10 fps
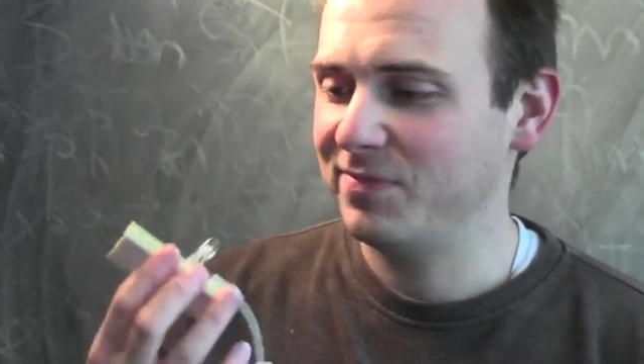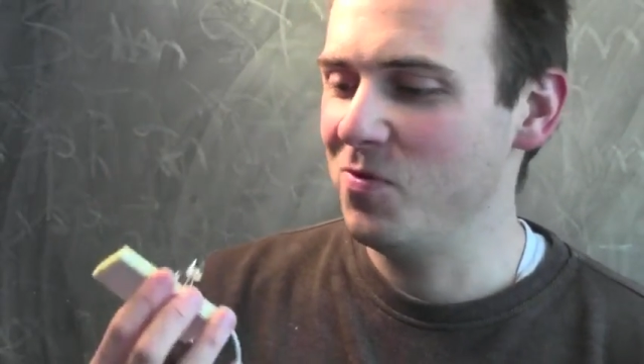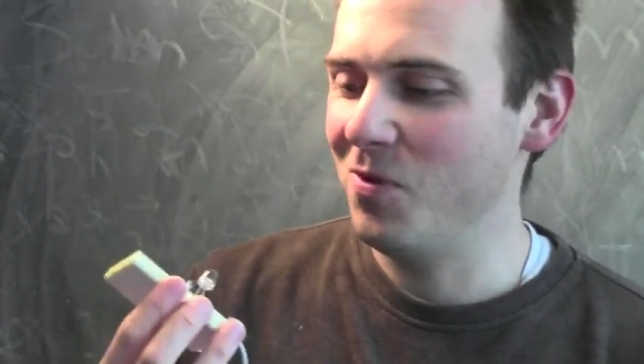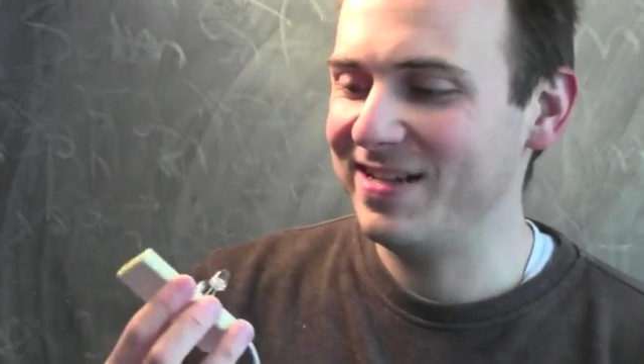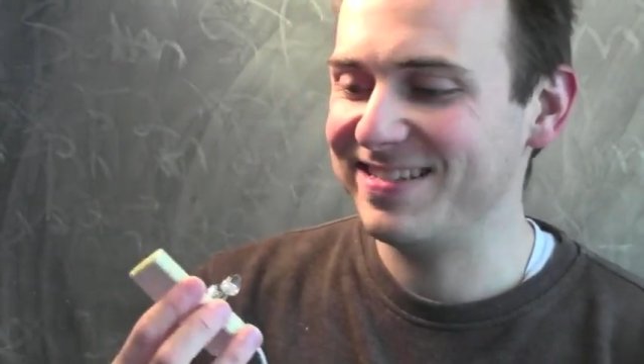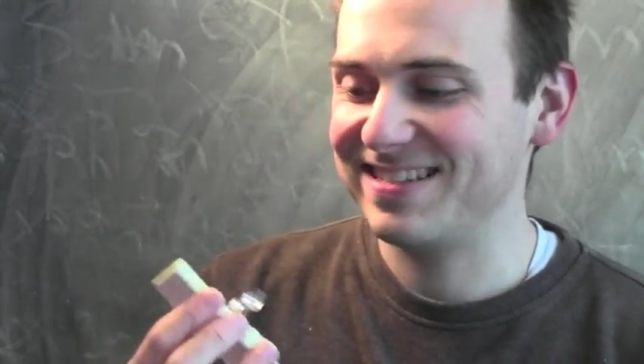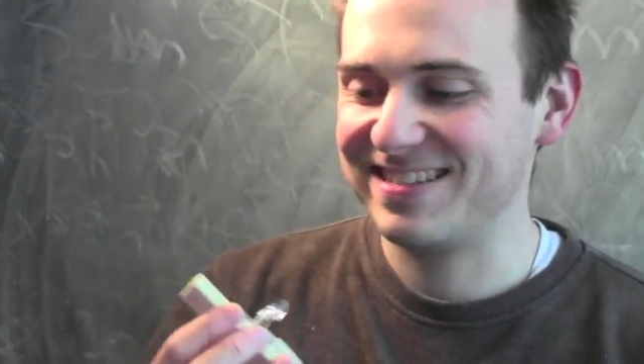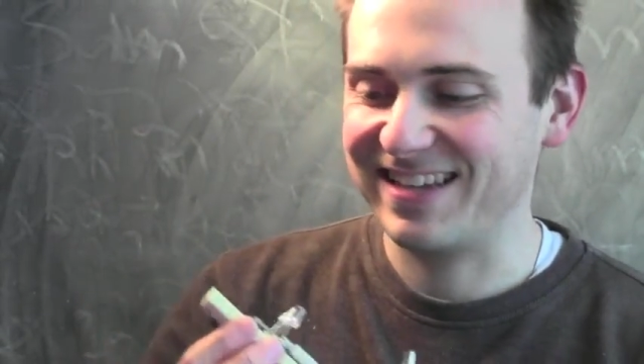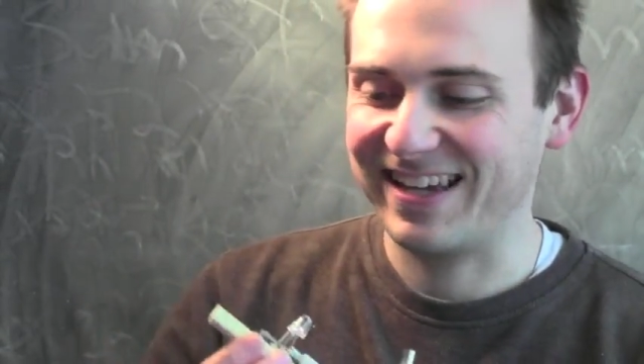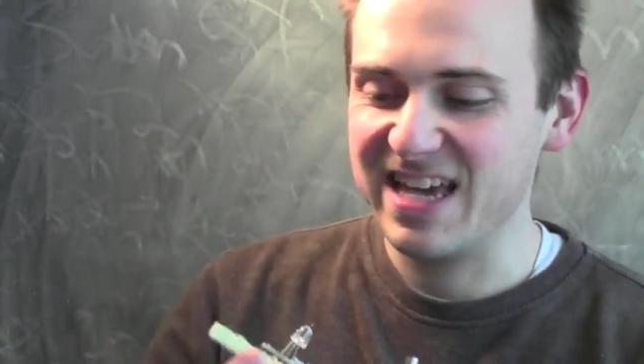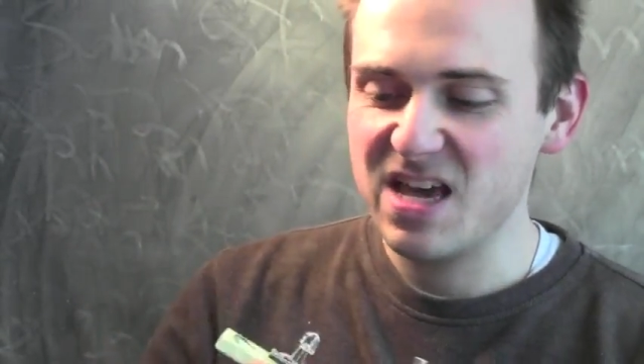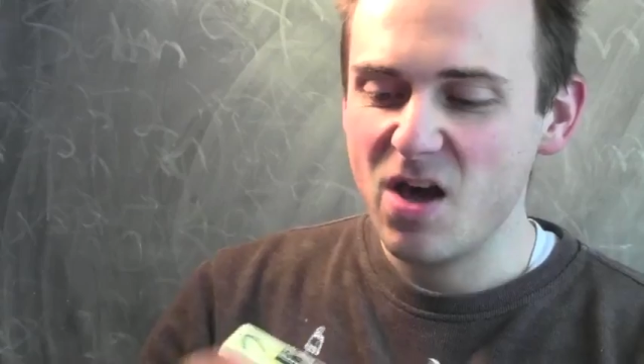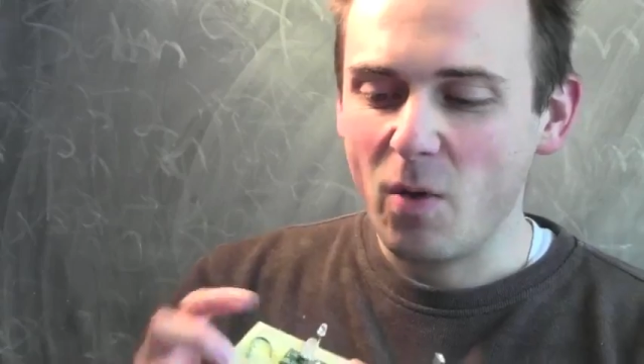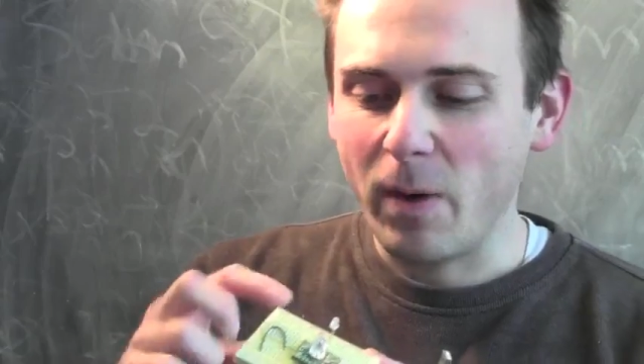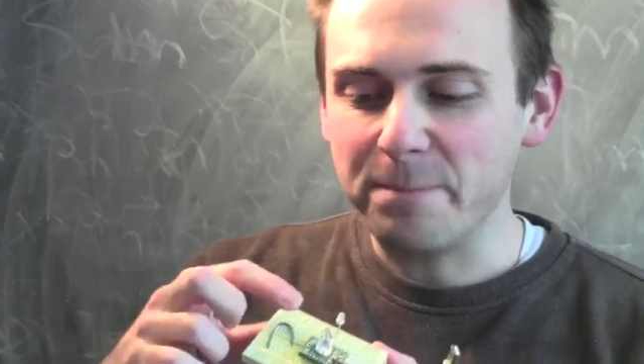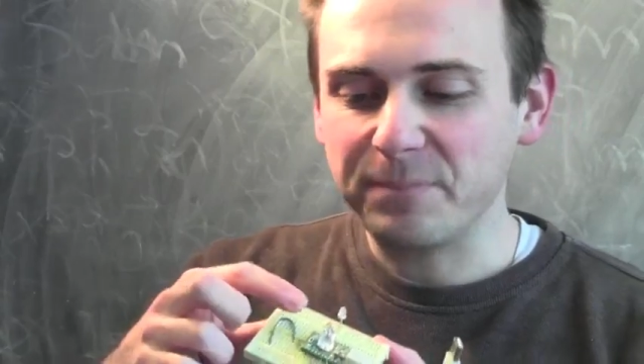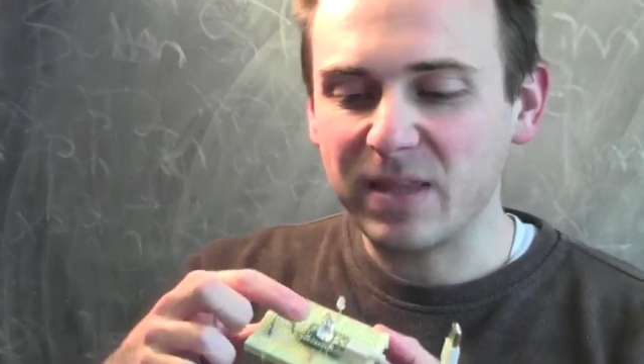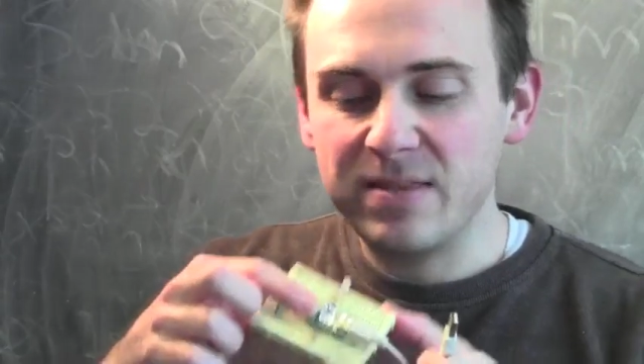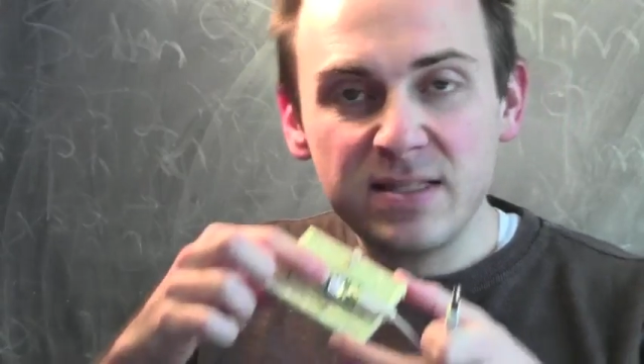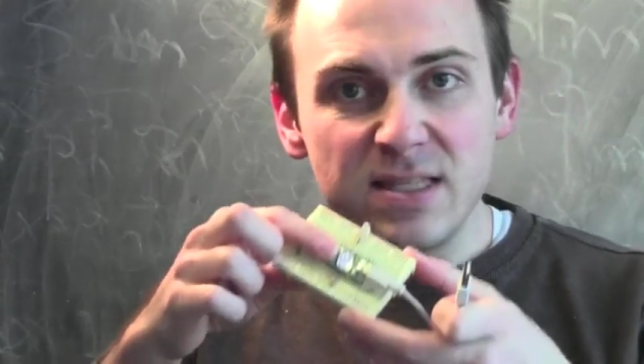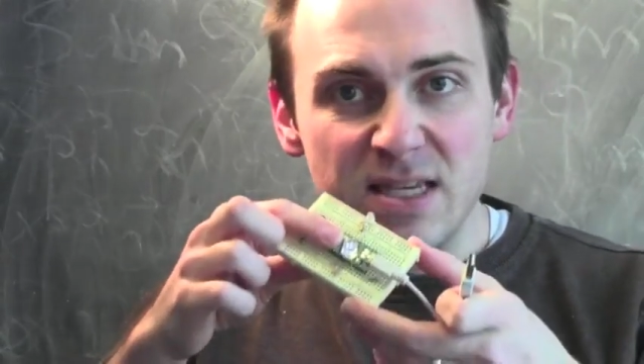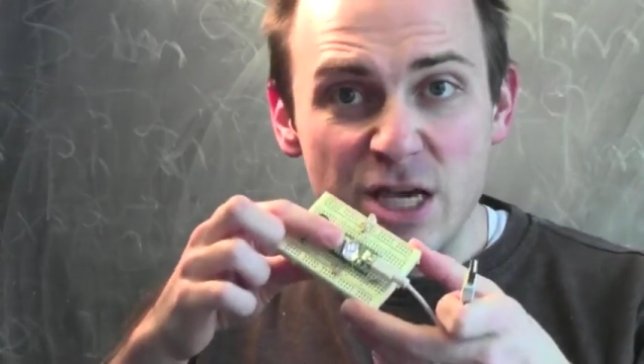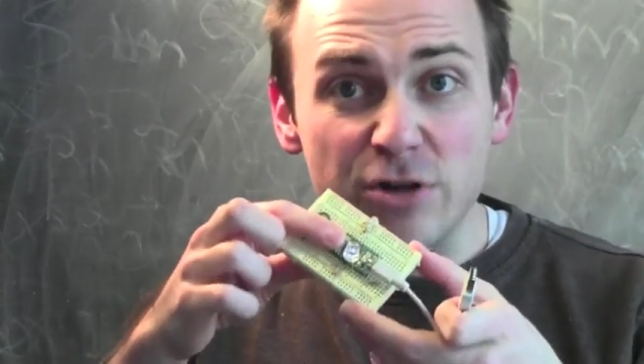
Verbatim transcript: What is this thing? Well, this thing here